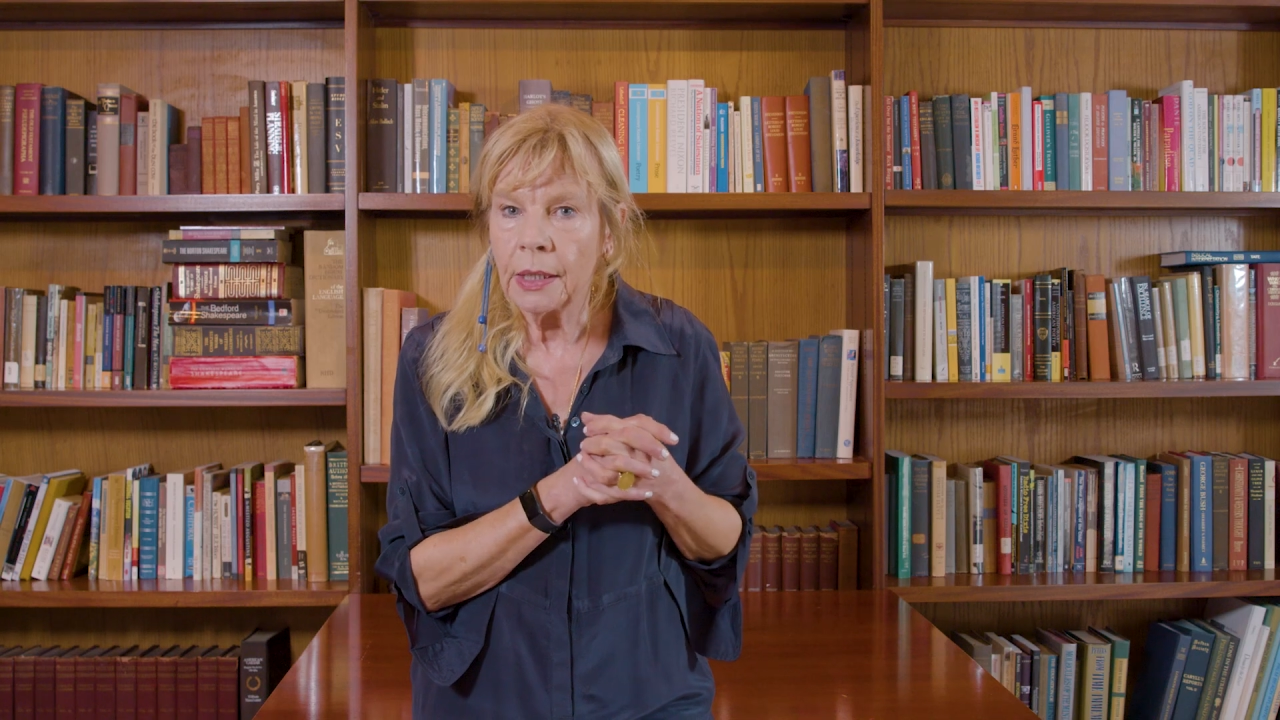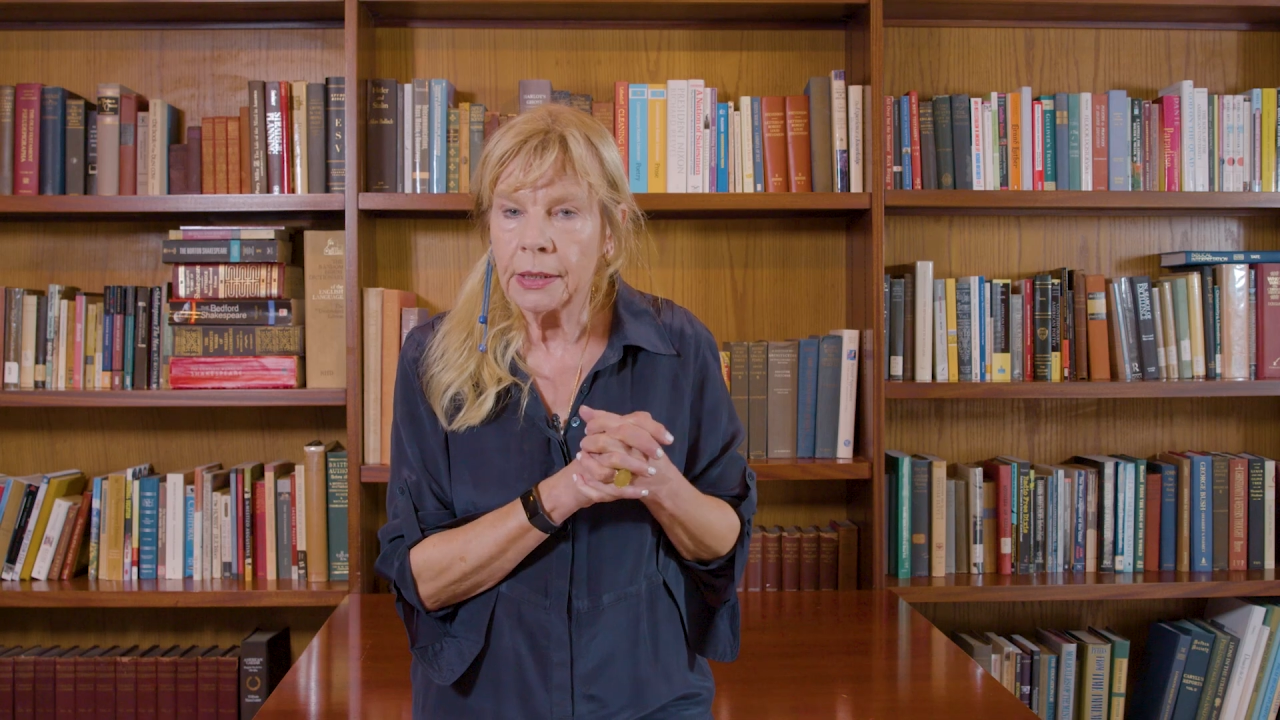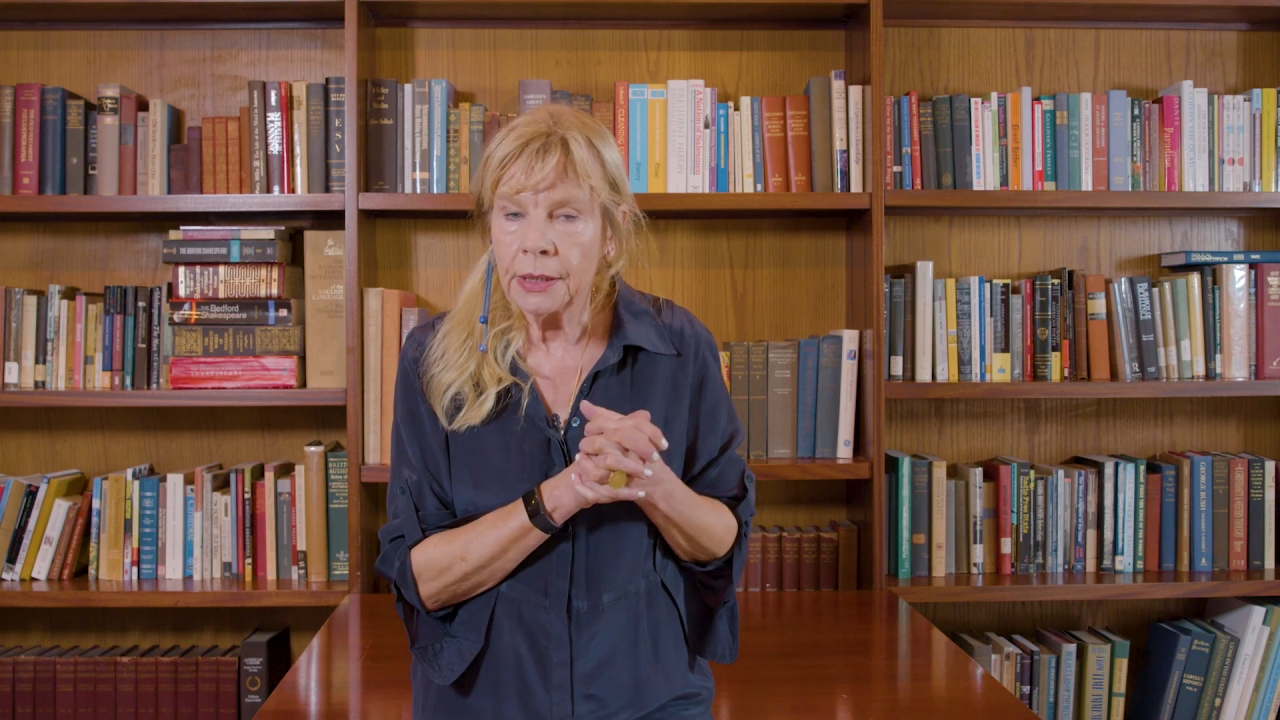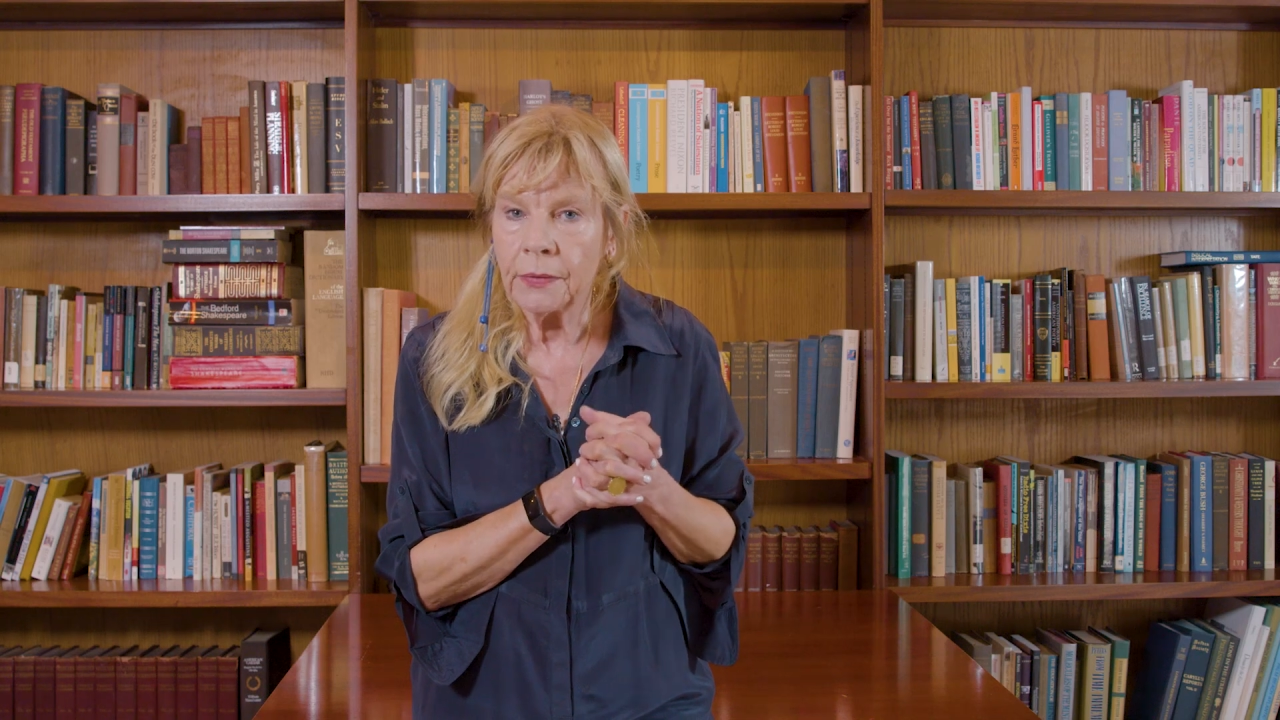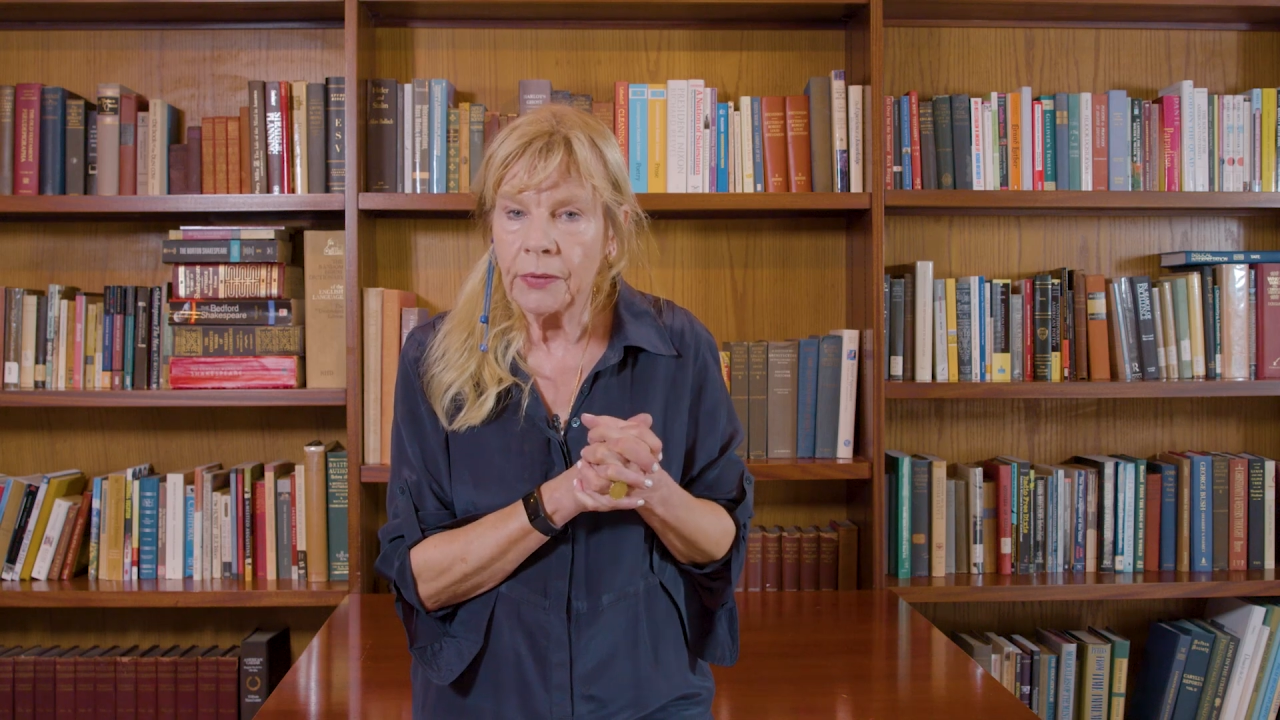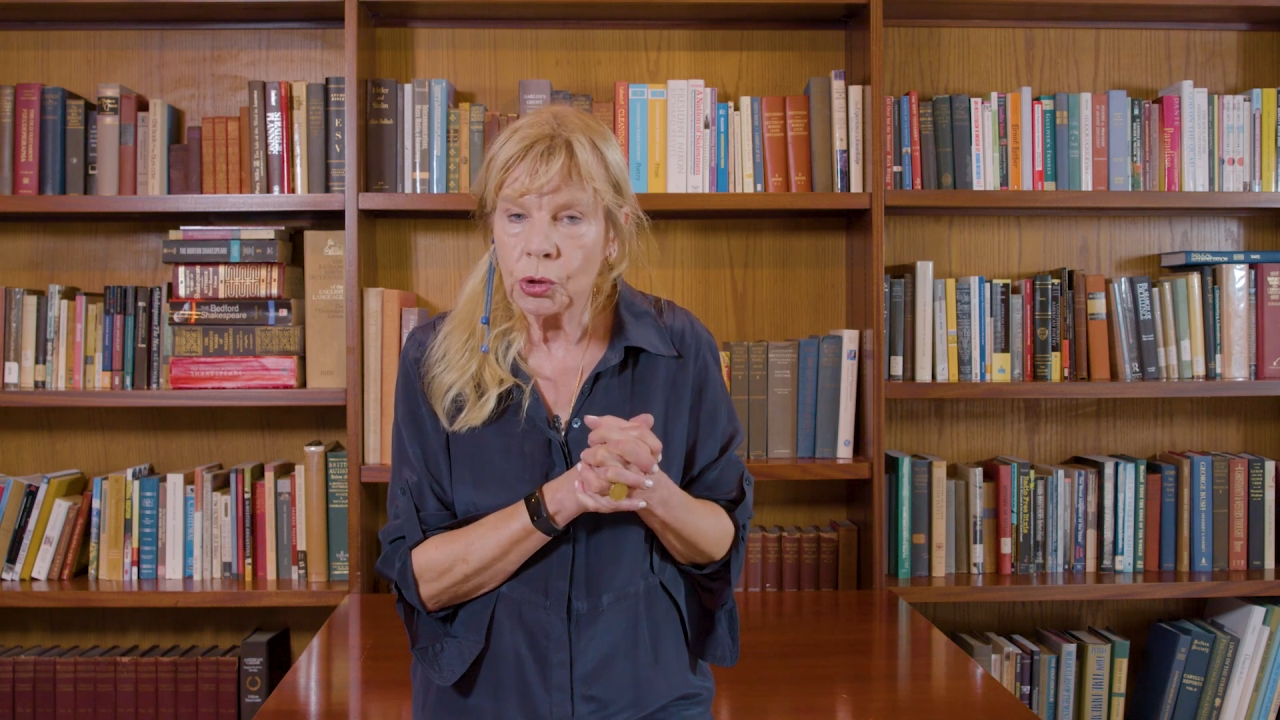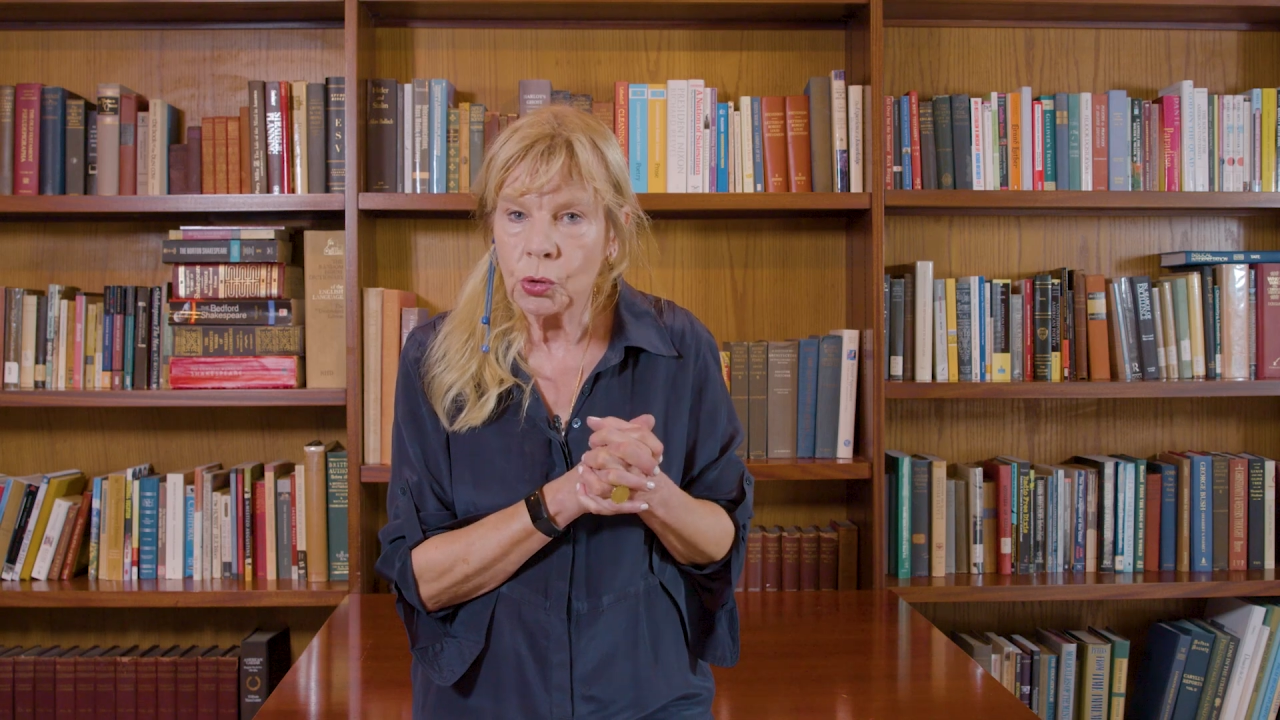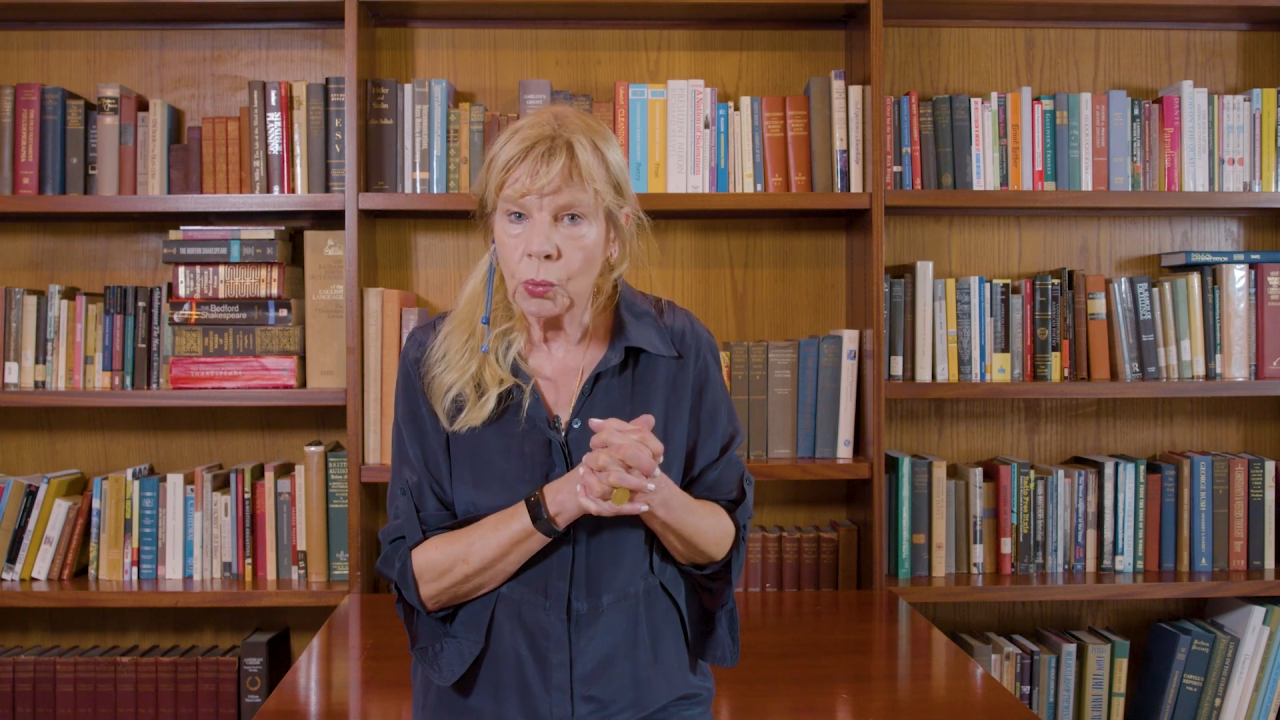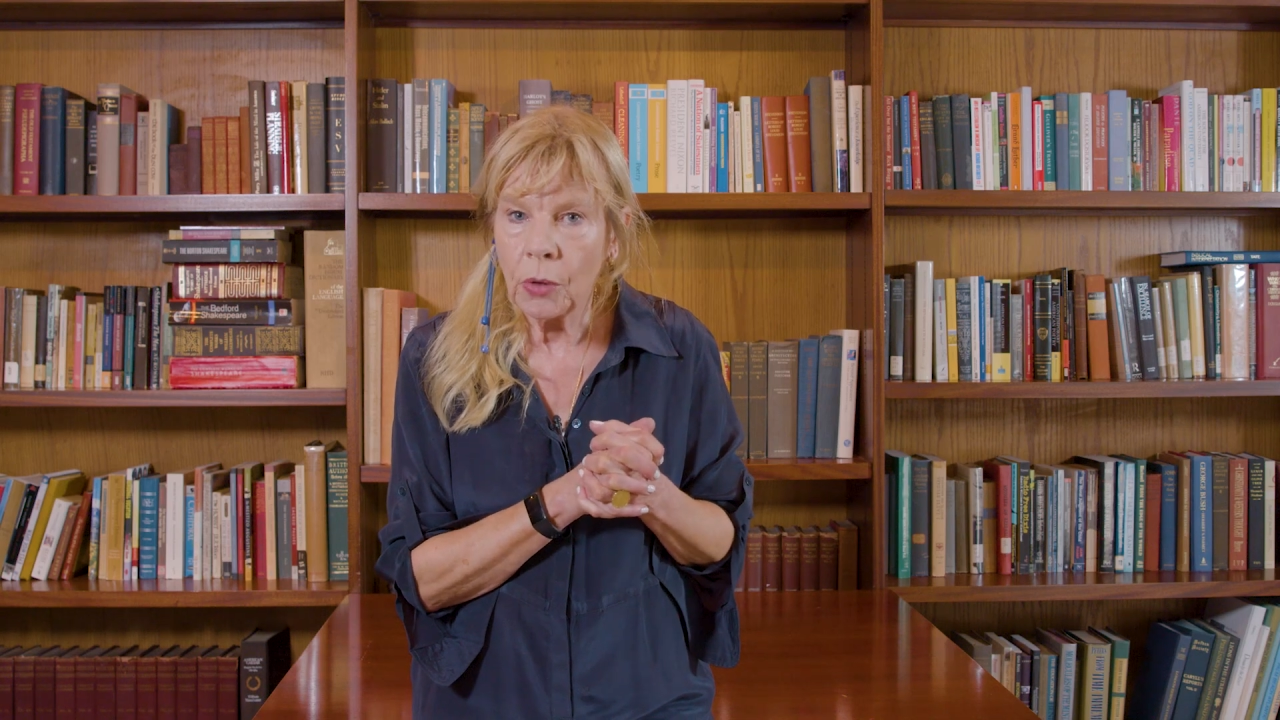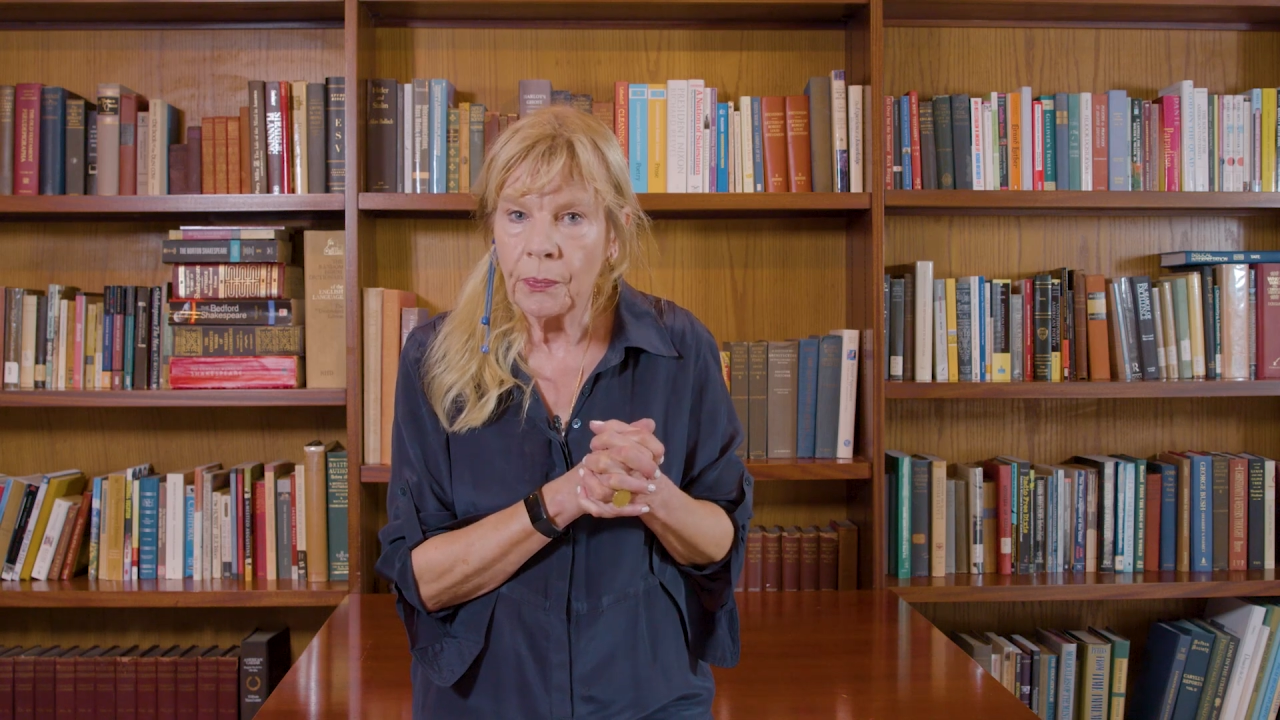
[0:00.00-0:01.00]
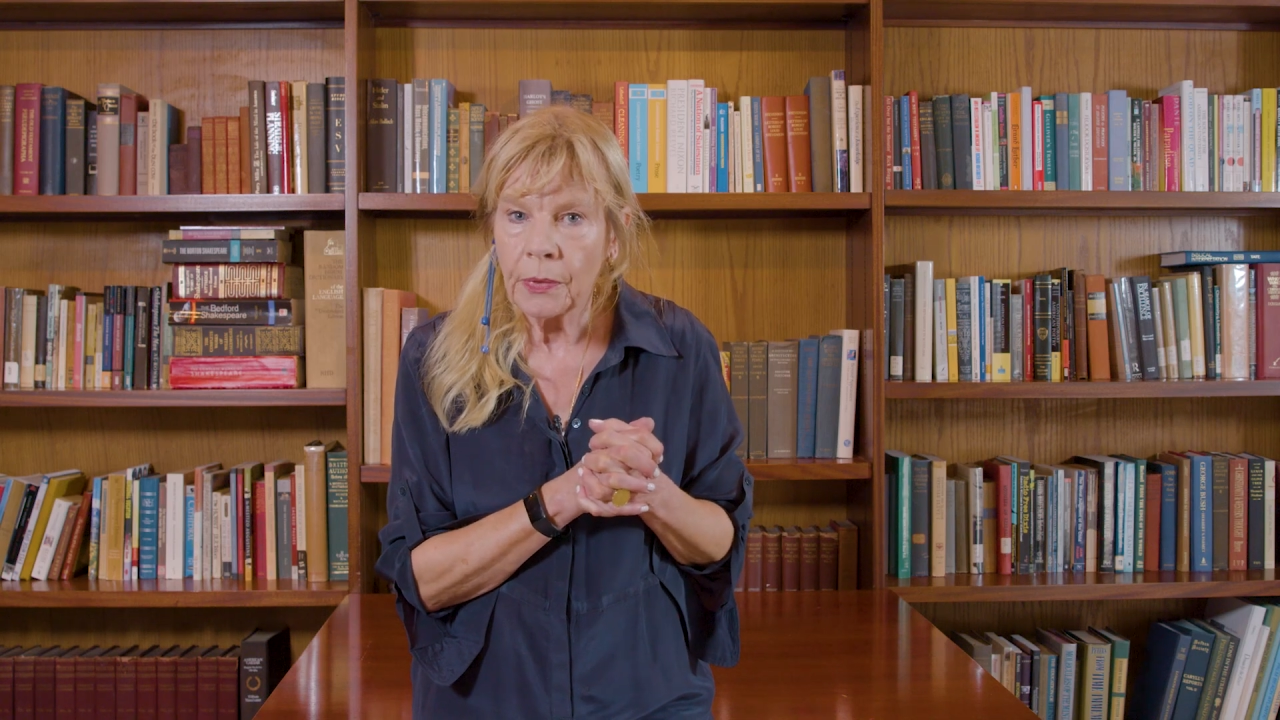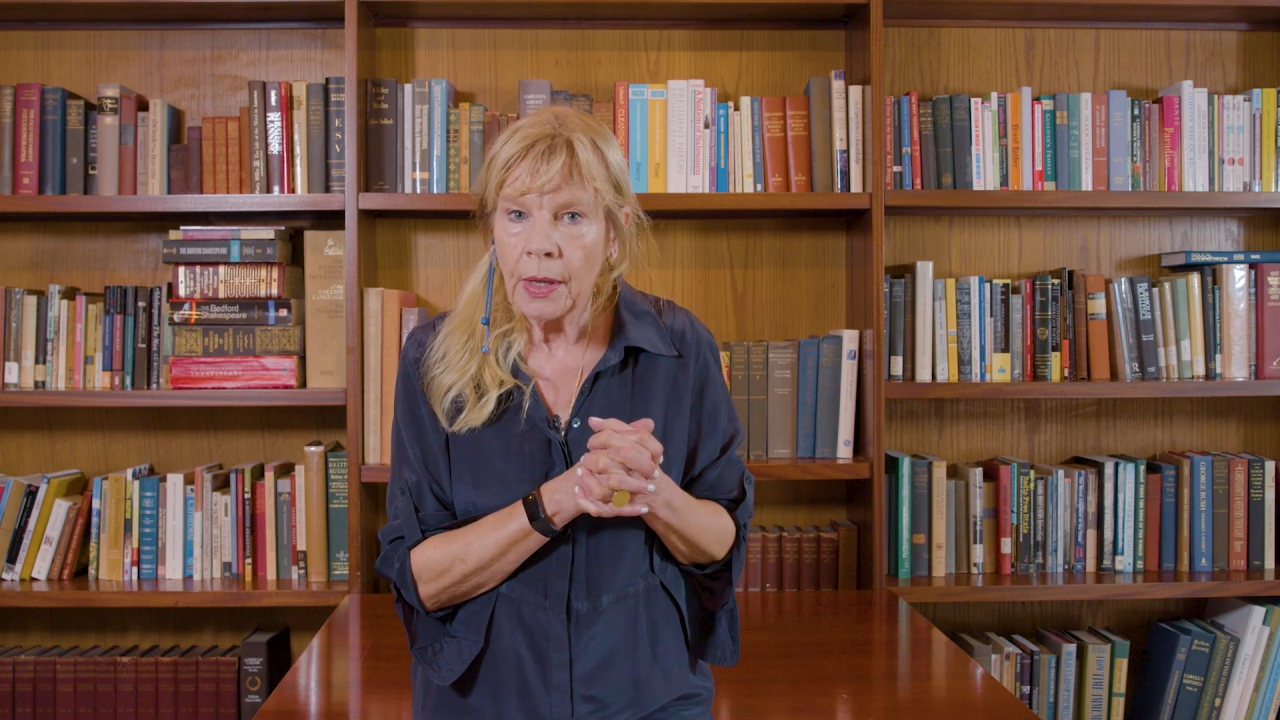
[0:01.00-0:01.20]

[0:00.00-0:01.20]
individual.